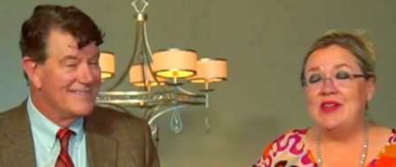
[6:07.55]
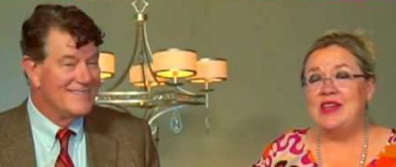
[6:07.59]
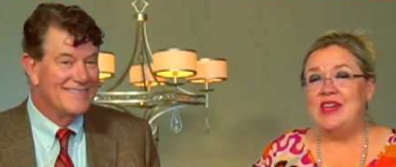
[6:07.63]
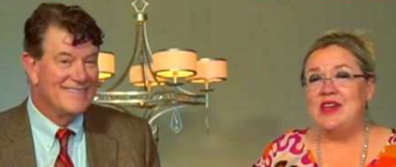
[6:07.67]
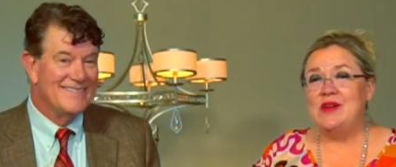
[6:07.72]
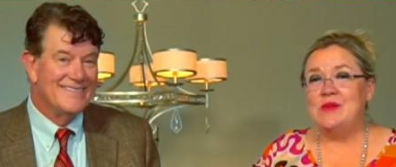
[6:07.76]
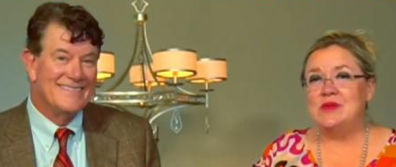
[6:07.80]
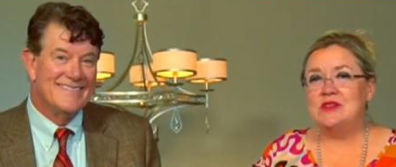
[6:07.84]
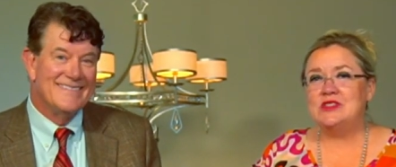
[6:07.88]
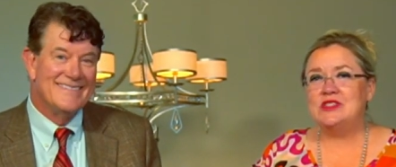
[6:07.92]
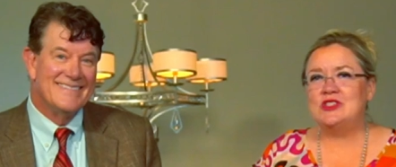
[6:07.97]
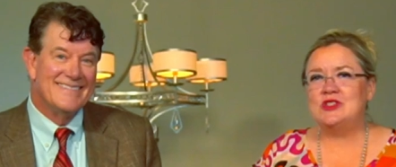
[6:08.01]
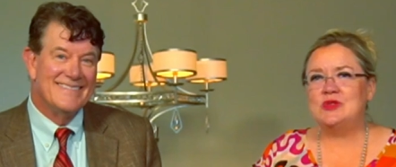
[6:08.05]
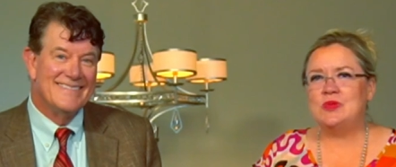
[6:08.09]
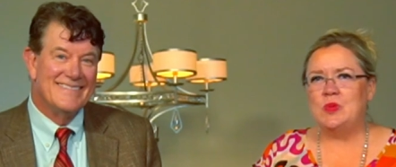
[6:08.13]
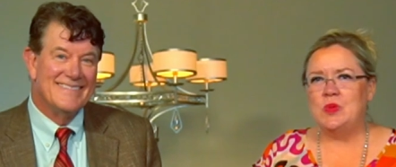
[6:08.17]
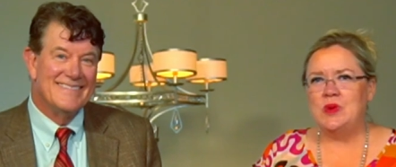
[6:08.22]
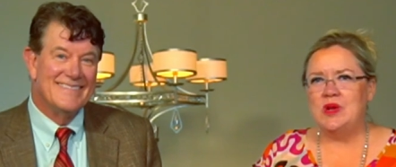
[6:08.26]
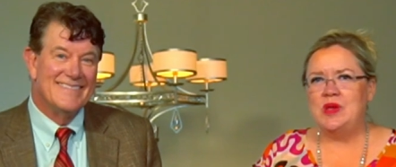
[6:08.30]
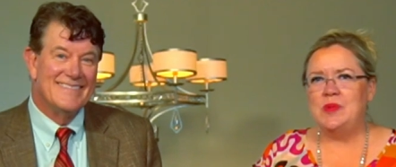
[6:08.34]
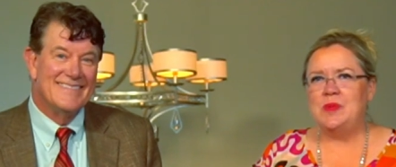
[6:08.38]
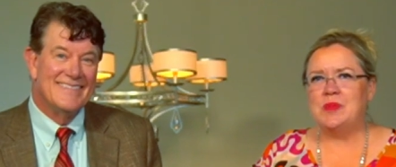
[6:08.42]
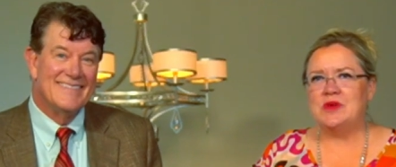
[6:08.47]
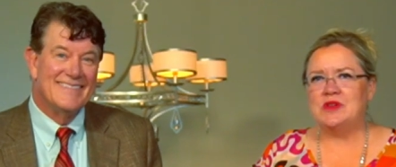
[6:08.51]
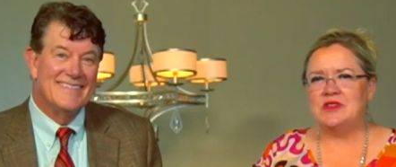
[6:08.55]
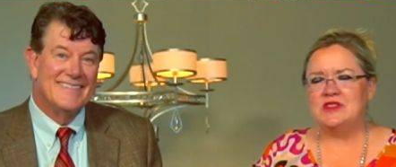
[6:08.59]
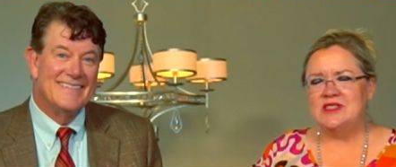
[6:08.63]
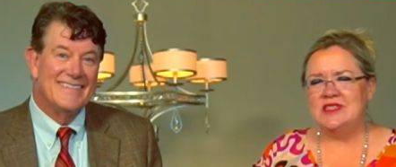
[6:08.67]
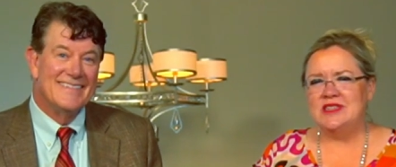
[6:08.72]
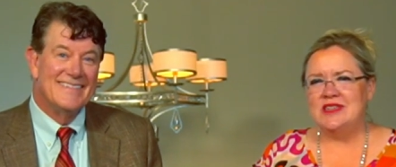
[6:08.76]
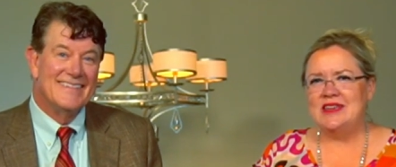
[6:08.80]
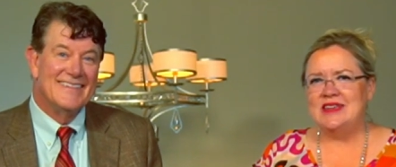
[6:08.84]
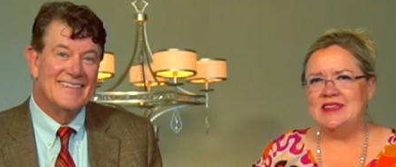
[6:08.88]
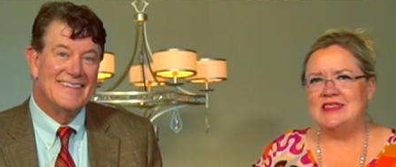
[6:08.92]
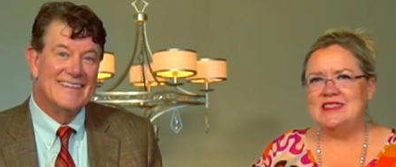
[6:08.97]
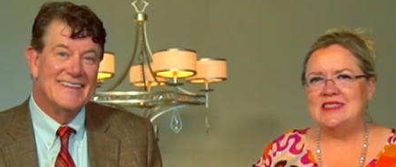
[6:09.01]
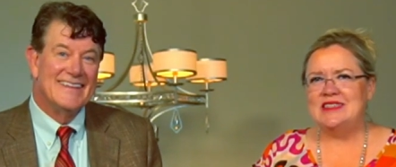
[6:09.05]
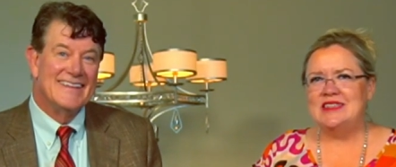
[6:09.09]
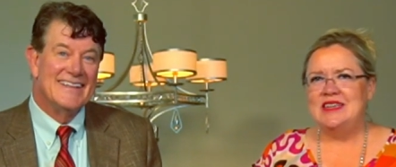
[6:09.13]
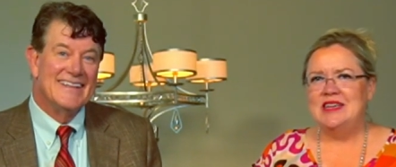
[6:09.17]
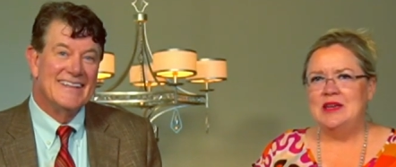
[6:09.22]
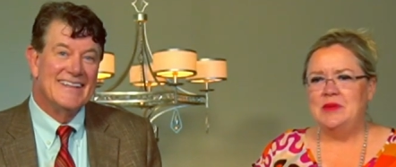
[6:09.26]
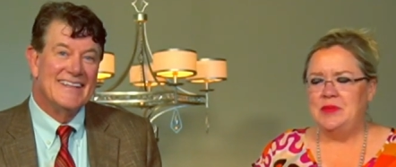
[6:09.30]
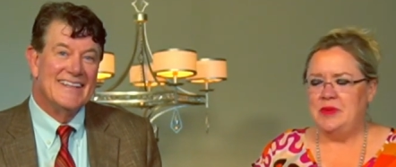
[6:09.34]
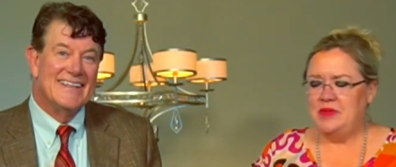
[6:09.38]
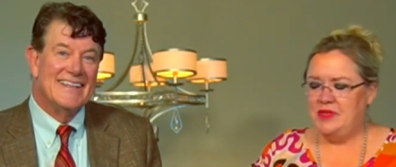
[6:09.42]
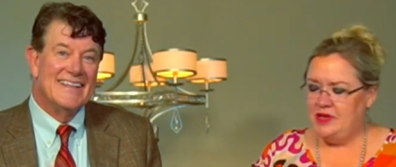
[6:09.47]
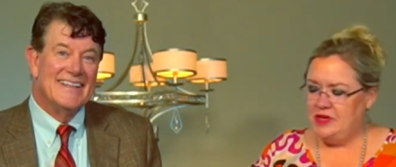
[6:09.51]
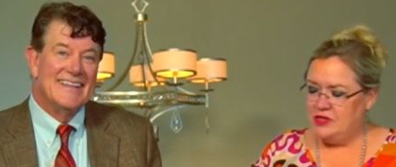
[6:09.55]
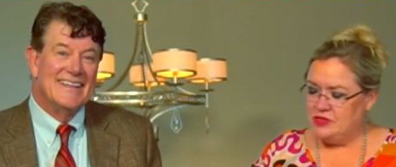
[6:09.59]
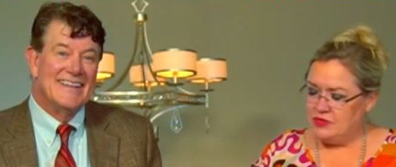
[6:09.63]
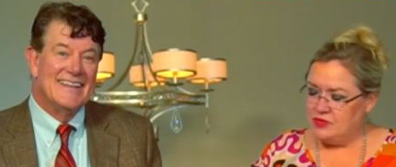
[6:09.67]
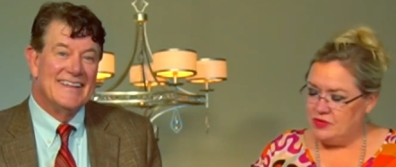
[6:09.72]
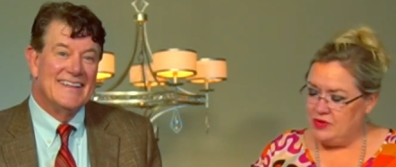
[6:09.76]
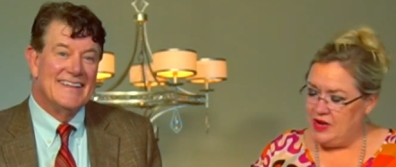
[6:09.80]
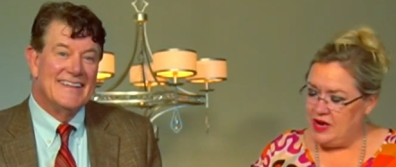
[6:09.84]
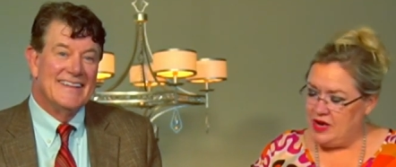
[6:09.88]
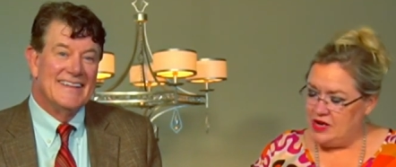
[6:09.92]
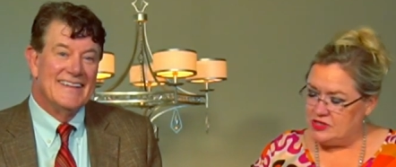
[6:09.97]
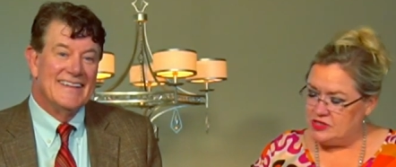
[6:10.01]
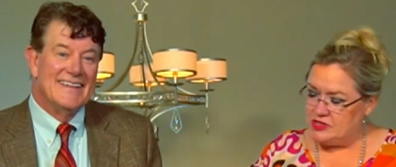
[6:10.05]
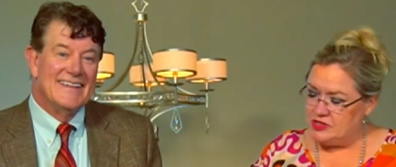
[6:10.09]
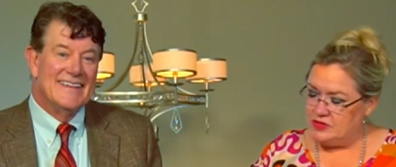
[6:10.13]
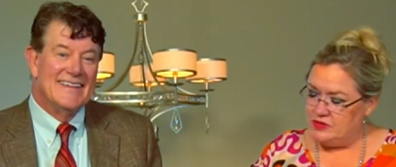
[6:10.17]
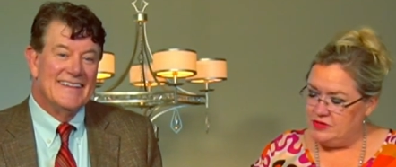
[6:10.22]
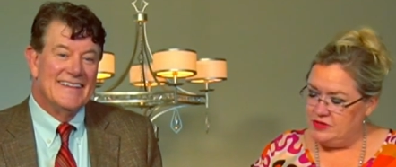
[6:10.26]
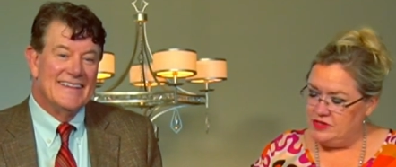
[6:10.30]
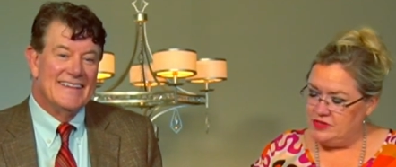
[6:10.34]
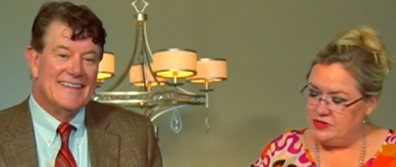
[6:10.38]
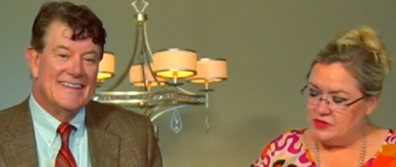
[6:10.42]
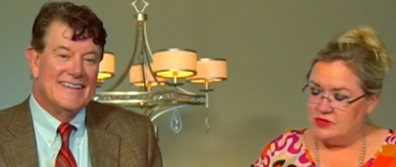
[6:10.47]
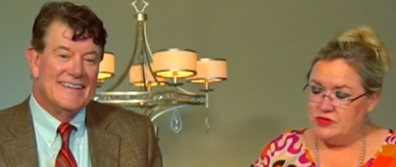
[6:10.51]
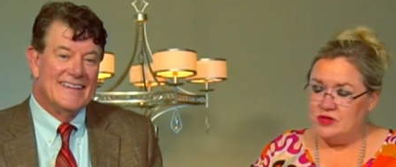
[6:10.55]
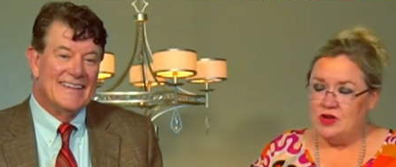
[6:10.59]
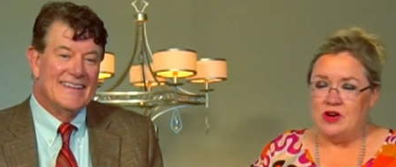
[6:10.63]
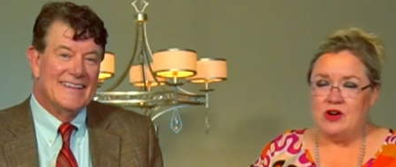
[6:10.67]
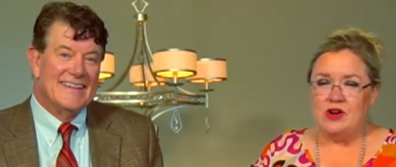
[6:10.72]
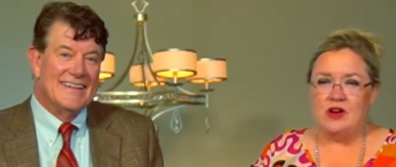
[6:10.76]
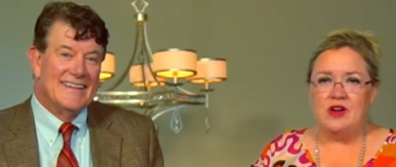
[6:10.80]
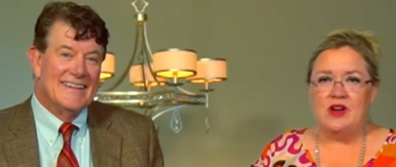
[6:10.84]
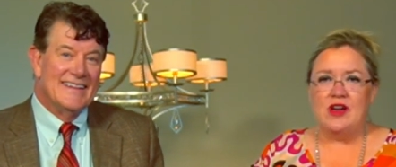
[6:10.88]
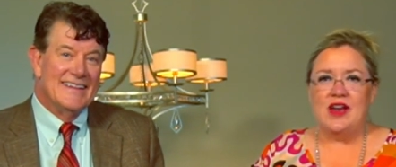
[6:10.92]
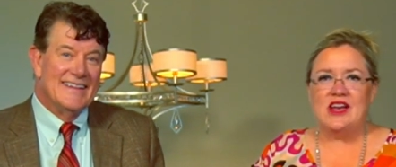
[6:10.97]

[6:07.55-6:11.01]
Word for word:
Speaker 1: it was 20%. But these are national. These are NAR,